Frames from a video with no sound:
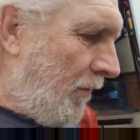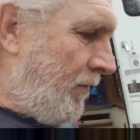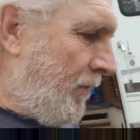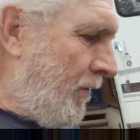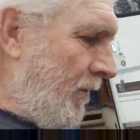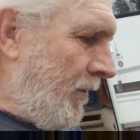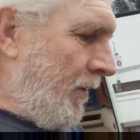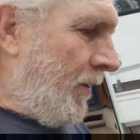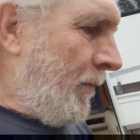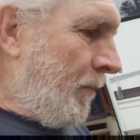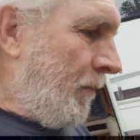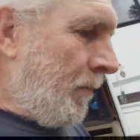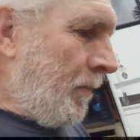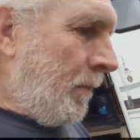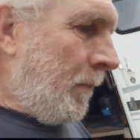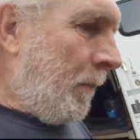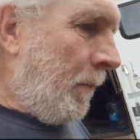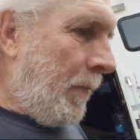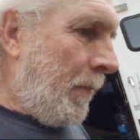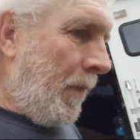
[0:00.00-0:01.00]
of,
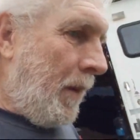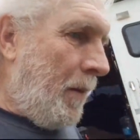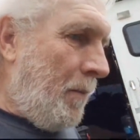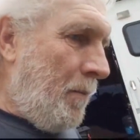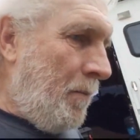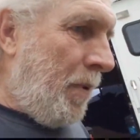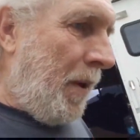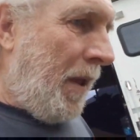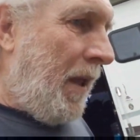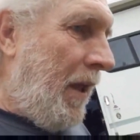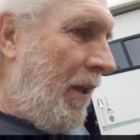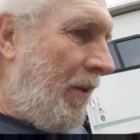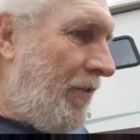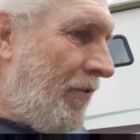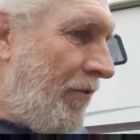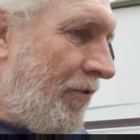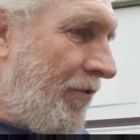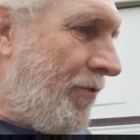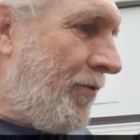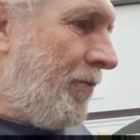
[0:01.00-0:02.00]

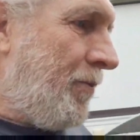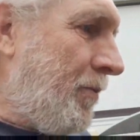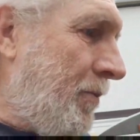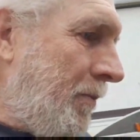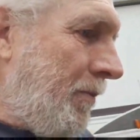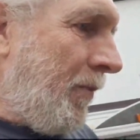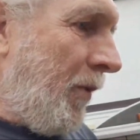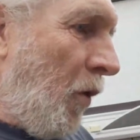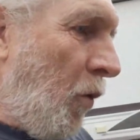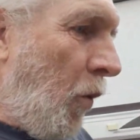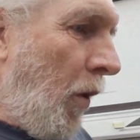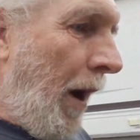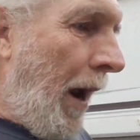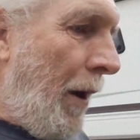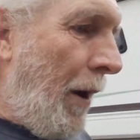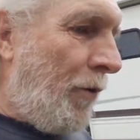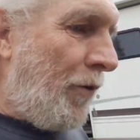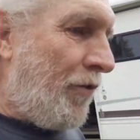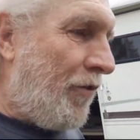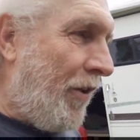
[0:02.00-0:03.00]
because
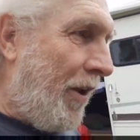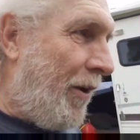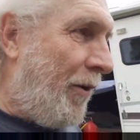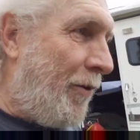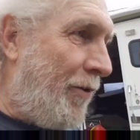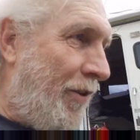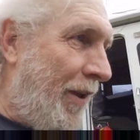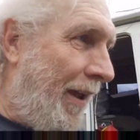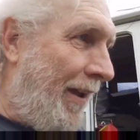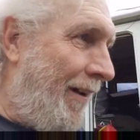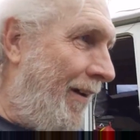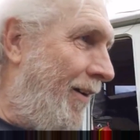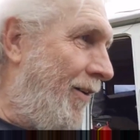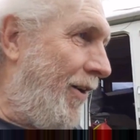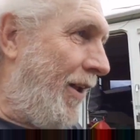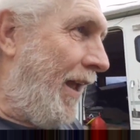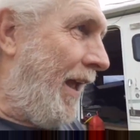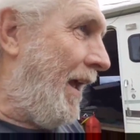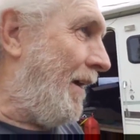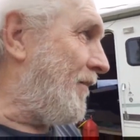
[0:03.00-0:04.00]
when I was there, it was
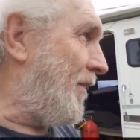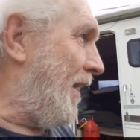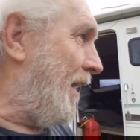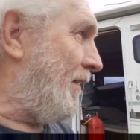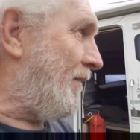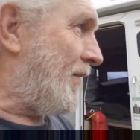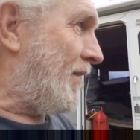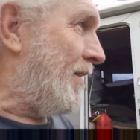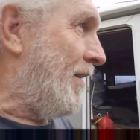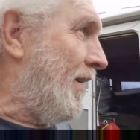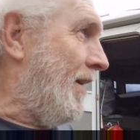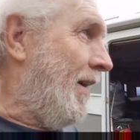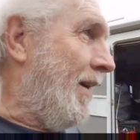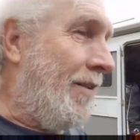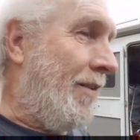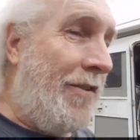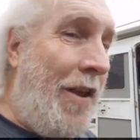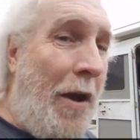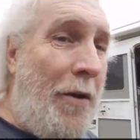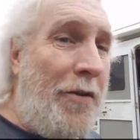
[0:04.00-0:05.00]
like, okay, I'm going to have,
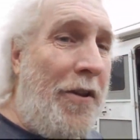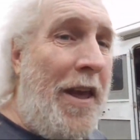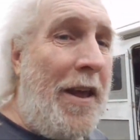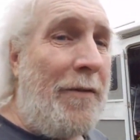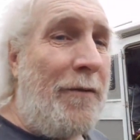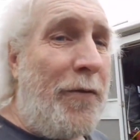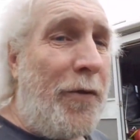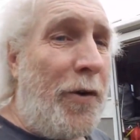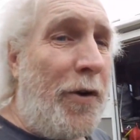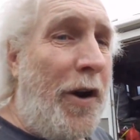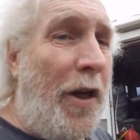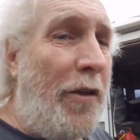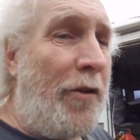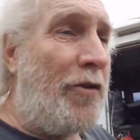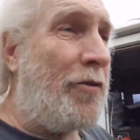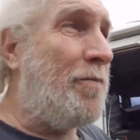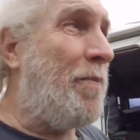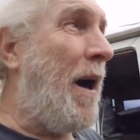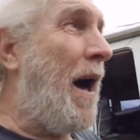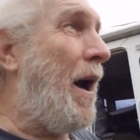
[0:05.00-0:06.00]
because I was heading for
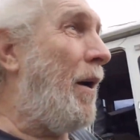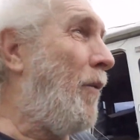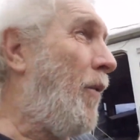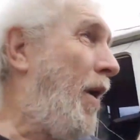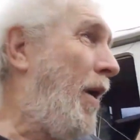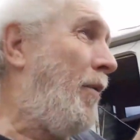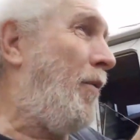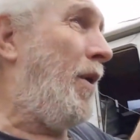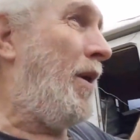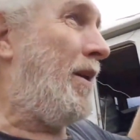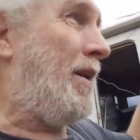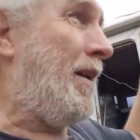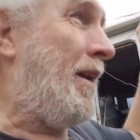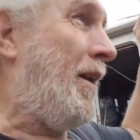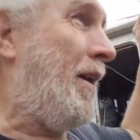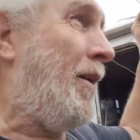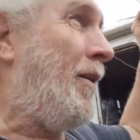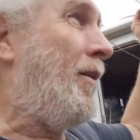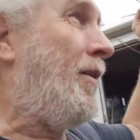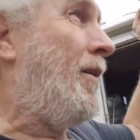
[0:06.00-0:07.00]
another spot when I
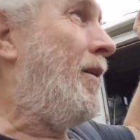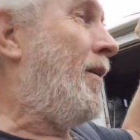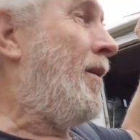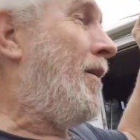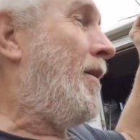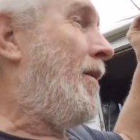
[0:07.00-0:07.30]
went there.